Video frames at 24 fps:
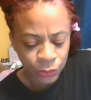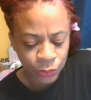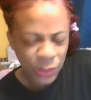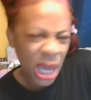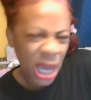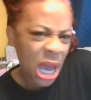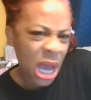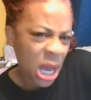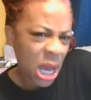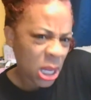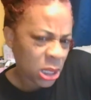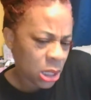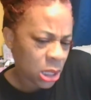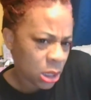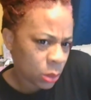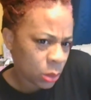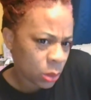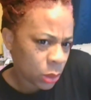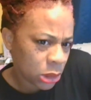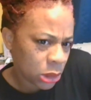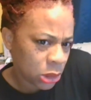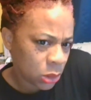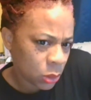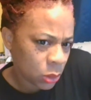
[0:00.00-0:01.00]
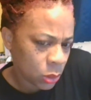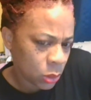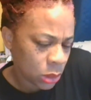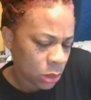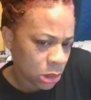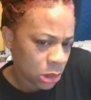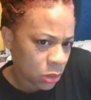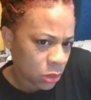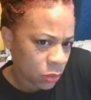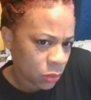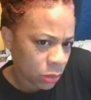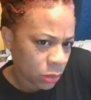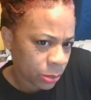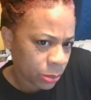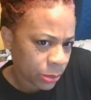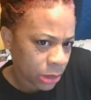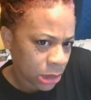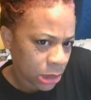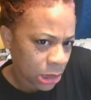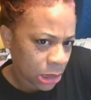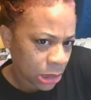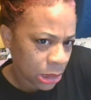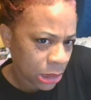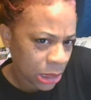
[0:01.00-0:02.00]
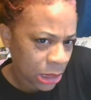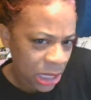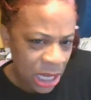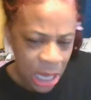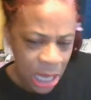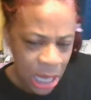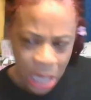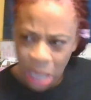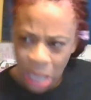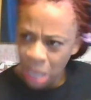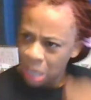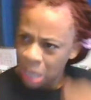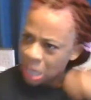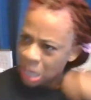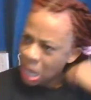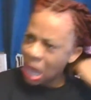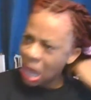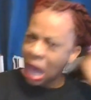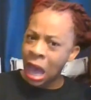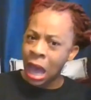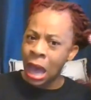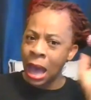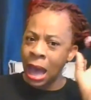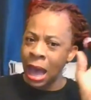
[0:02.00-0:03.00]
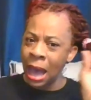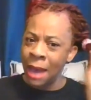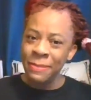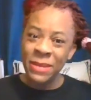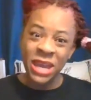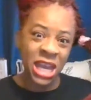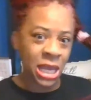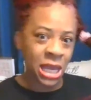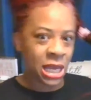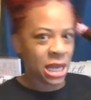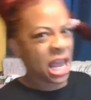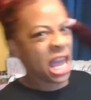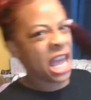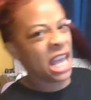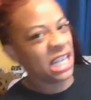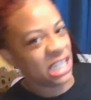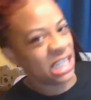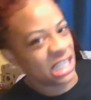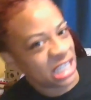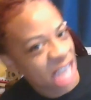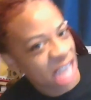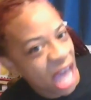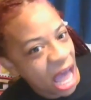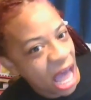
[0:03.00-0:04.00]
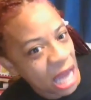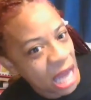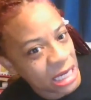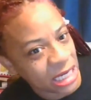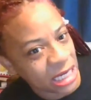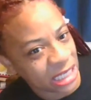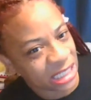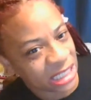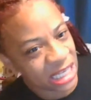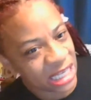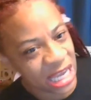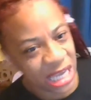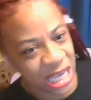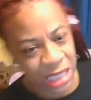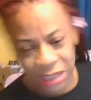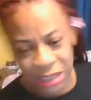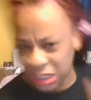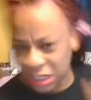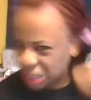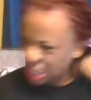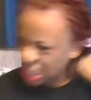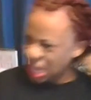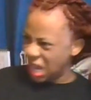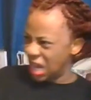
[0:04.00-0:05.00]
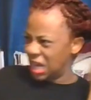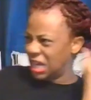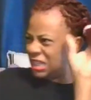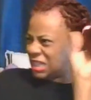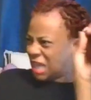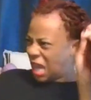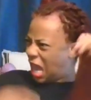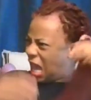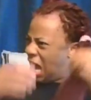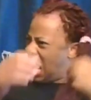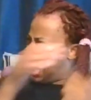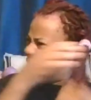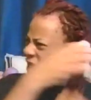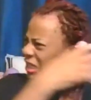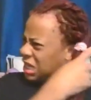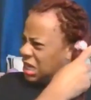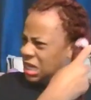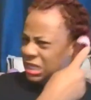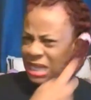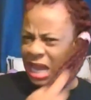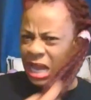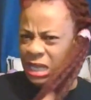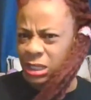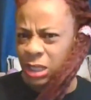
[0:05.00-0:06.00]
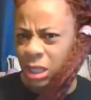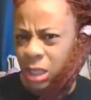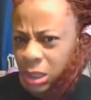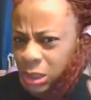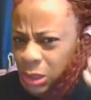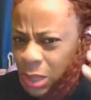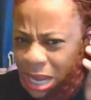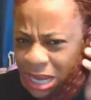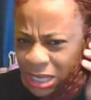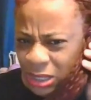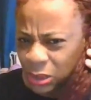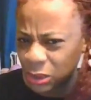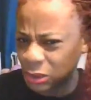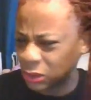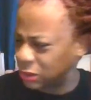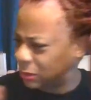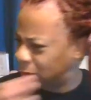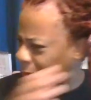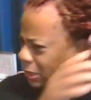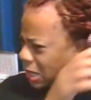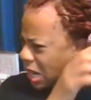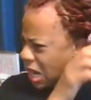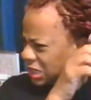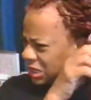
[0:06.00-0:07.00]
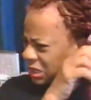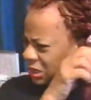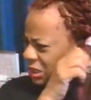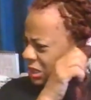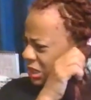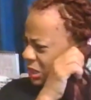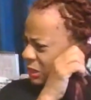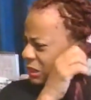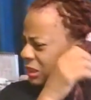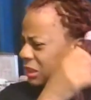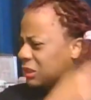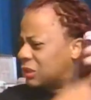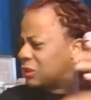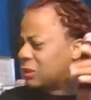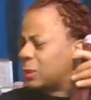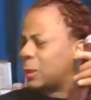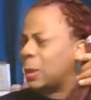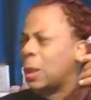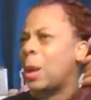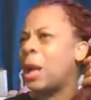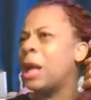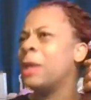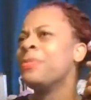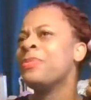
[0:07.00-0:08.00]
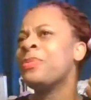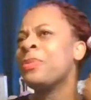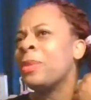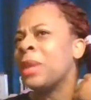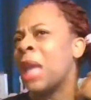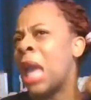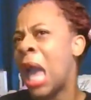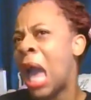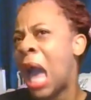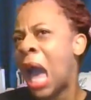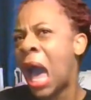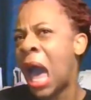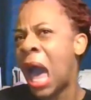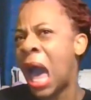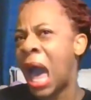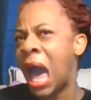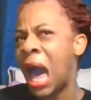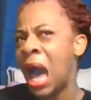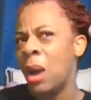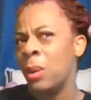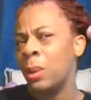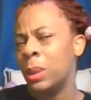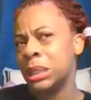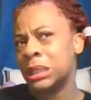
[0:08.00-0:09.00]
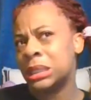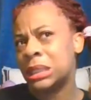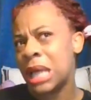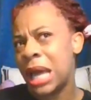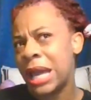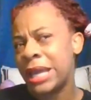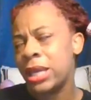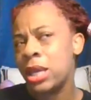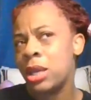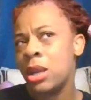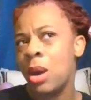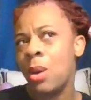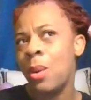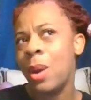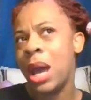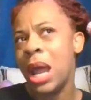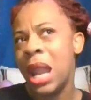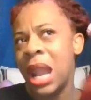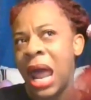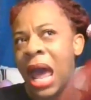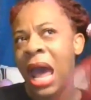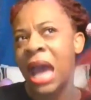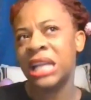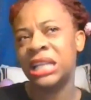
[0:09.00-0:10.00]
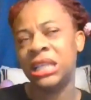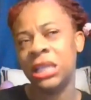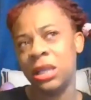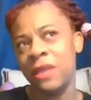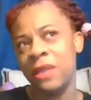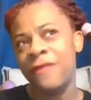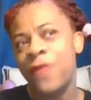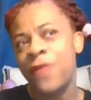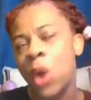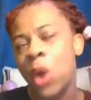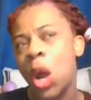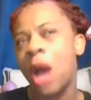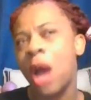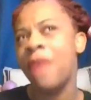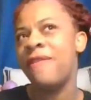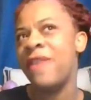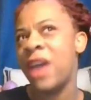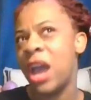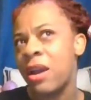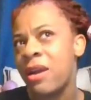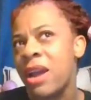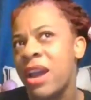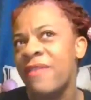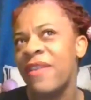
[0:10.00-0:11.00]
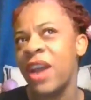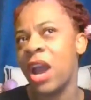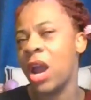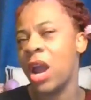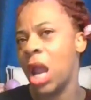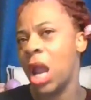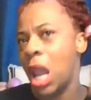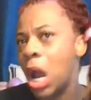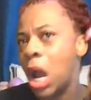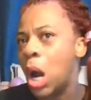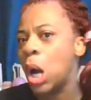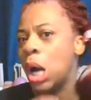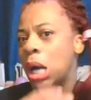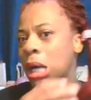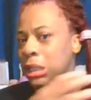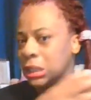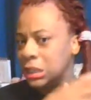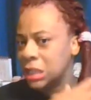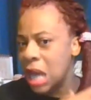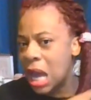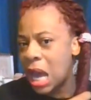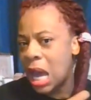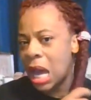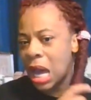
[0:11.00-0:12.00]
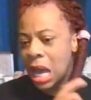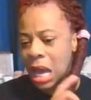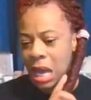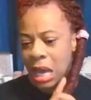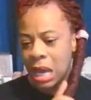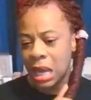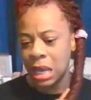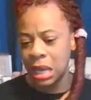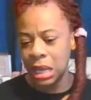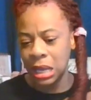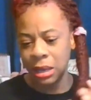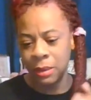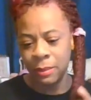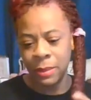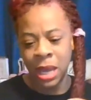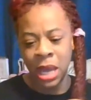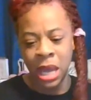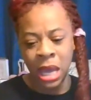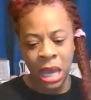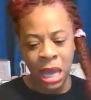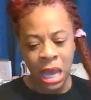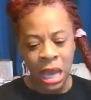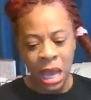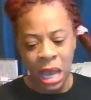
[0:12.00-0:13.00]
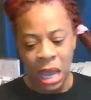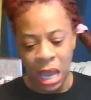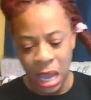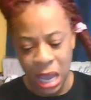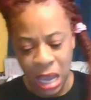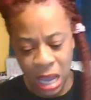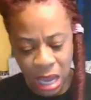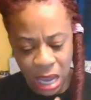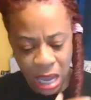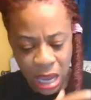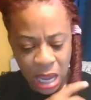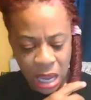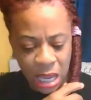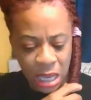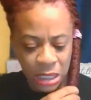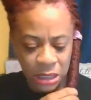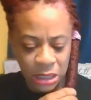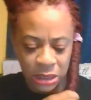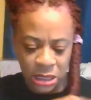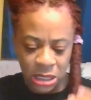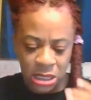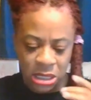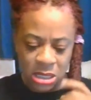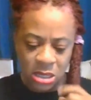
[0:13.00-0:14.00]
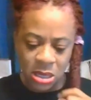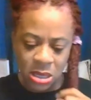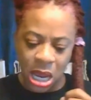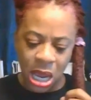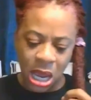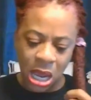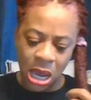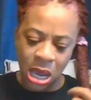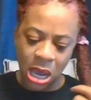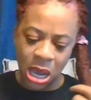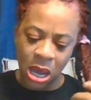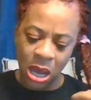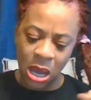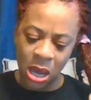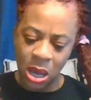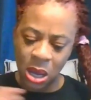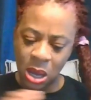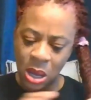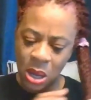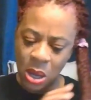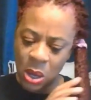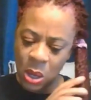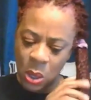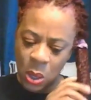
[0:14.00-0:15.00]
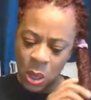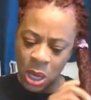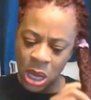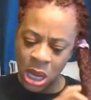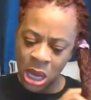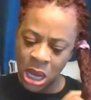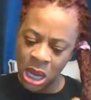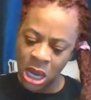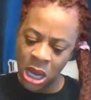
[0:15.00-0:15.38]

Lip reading: how long was you a stripper, Kai? Exotic dancer. Janice, I told you I ain't no stripper girl. I told you I was a stripper. I was like, you know what? I did it for a very, very long time. And, you know,